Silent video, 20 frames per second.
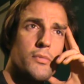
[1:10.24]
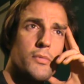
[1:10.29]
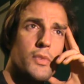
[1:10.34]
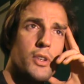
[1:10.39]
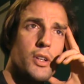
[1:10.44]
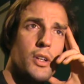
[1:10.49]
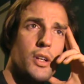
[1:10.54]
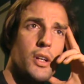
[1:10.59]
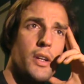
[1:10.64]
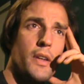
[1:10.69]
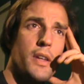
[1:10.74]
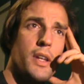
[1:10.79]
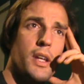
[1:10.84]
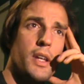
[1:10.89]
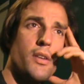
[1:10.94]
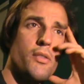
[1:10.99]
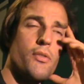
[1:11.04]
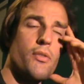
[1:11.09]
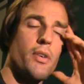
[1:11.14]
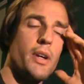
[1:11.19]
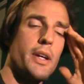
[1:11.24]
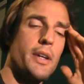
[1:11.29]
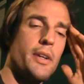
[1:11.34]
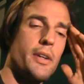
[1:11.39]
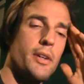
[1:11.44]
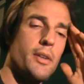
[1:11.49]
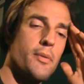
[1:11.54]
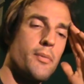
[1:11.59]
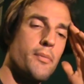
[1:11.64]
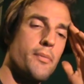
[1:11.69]
God the
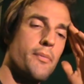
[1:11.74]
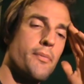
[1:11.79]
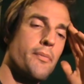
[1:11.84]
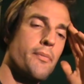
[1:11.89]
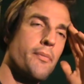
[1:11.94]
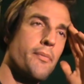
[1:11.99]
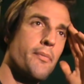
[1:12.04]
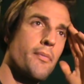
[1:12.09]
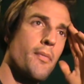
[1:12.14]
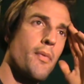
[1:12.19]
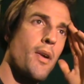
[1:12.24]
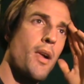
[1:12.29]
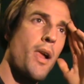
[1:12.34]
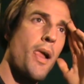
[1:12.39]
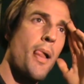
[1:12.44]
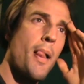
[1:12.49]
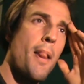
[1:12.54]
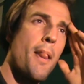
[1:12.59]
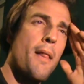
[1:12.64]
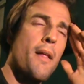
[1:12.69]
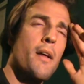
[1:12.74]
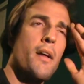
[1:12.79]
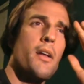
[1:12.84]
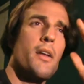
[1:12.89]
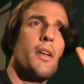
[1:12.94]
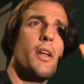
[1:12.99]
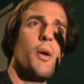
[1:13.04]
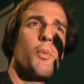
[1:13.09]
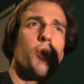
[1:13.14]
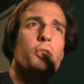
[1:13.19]
inviter.
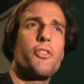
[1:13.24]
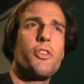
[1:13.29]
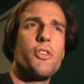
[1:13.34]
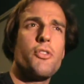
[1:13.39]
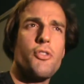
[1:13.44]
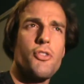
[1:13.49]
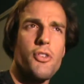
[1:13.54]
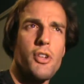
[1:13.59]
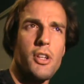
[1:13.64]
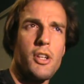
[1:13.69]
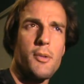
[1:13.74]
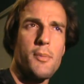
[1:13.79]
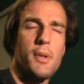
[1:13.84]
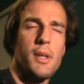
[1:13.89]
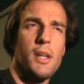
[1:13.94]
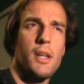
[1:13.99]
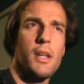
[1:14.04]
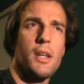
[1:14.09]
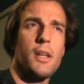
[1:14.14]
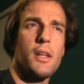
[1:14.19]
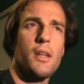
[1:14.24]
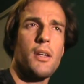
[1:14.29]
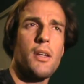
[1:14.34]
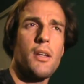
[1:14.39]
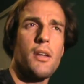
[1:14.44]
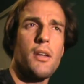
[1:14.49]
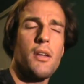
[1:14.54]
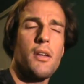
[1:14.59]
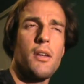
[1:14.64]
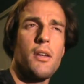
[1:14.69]
Now what's interesting to me,
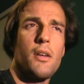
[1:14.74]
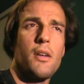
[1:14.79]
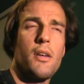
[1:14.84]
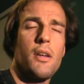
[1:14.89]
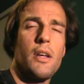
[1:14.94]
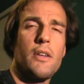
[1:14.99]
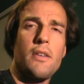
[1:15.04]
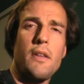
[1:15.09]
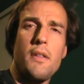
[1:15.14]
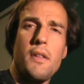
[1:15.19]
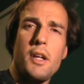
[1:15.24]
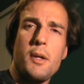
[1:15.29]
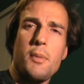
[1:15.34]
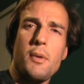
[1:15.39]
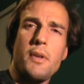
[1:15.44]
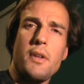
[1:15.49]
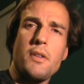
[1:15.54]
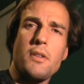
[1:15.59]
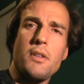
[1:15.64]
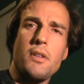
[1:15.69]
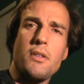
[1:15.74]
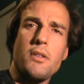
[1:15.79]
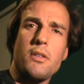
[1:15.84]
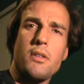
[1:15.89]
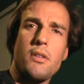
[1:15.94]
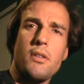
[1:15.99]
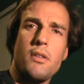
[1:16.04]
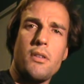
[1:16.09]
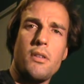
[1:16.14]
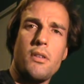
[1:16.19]
as I think about this, is
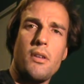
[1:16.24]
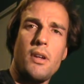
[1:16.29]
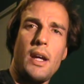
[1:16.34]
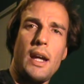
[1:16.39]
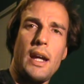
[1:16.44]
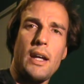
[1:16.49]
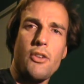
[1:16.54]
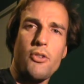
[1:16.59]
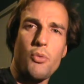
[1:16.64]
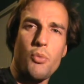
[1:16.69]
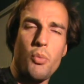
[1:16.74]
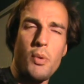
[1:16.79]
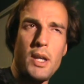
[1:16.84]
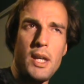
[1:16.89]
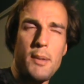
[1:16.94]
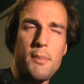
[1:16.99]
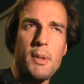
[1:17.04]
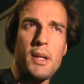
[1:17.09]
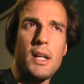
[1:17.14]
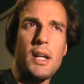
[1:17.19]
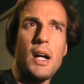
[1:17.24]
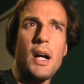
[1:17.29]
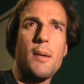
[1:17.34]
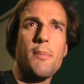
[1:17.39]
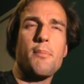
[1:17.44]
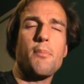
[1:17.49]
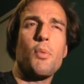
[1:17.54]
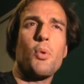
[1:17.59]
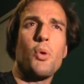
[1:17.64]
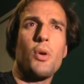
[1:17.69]
as we
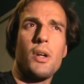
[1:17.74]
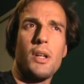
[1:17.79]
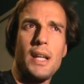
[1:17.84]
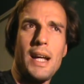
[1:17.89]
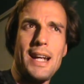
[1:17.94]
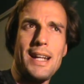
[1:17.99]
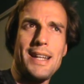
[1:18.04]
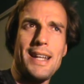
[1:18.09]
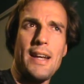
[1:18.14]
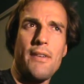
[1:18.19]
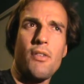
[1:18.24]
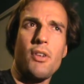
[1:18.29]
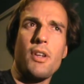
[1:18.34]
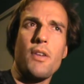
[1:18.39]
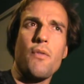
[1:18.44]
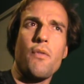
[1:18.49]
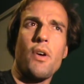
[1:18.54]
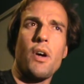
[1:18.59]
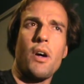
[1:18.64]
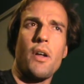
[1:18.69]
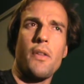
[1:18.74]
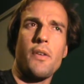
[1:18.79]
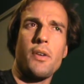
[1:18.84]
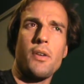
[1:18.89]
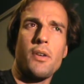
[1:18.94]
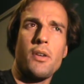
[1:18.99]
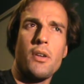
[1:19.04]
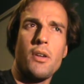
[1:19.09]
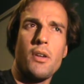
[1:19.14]
become more like the Heavenly Father,